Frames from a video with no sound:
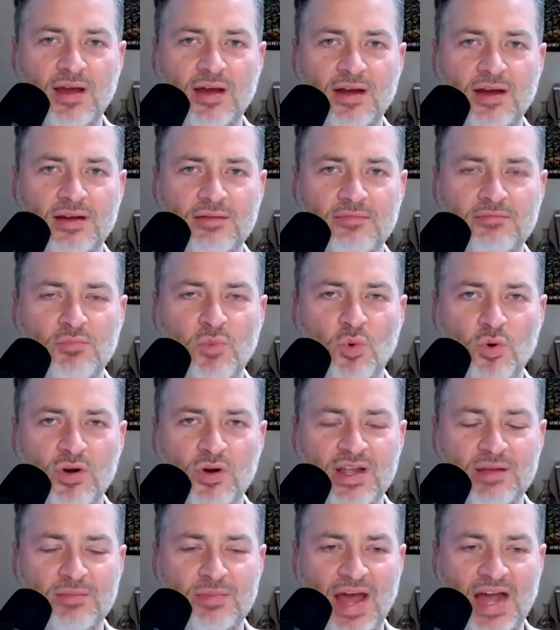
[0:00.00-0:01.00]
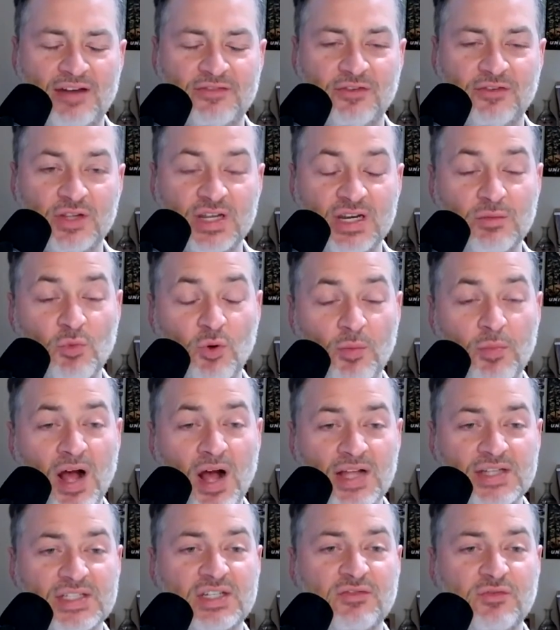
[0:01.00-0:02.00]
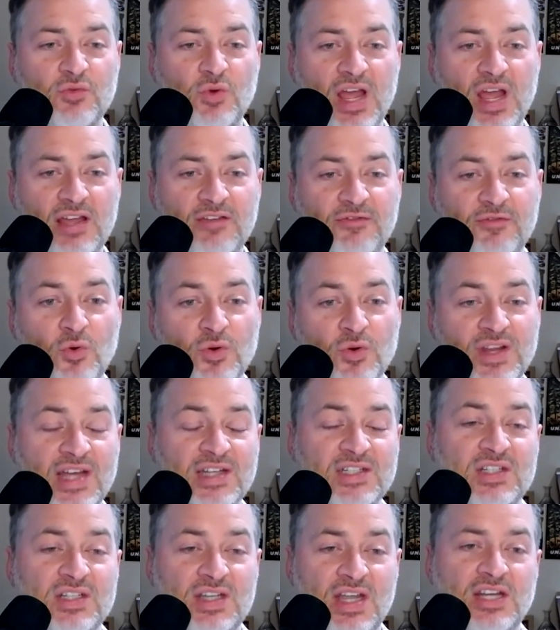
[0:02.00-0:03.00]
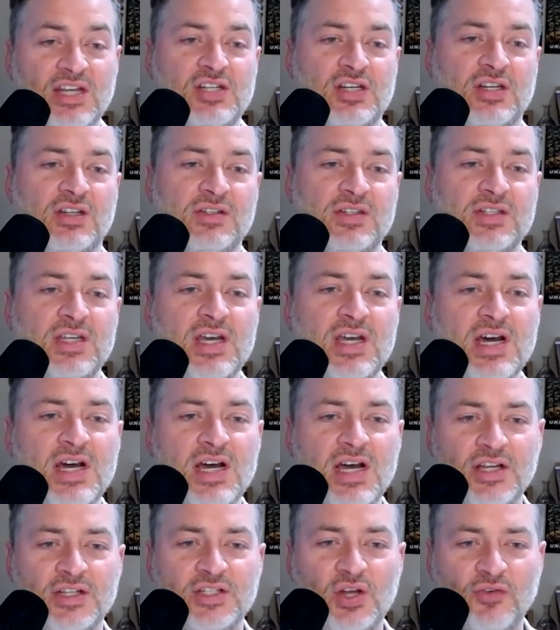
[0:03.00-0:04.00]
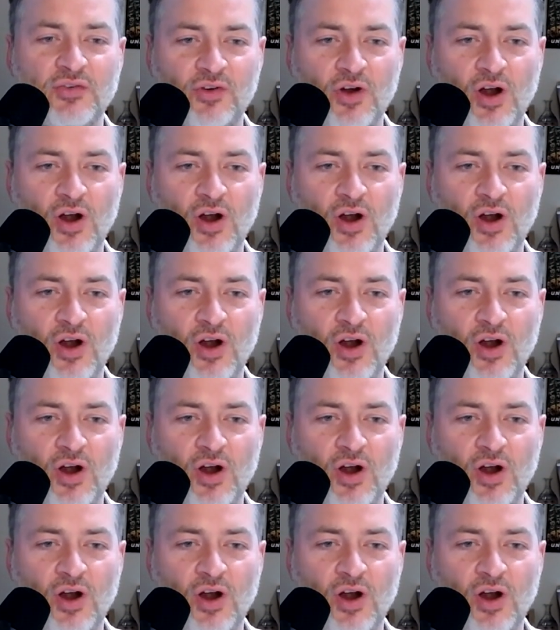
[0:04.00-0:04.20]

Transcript: more impactful in a more positive way for destinations. So, for our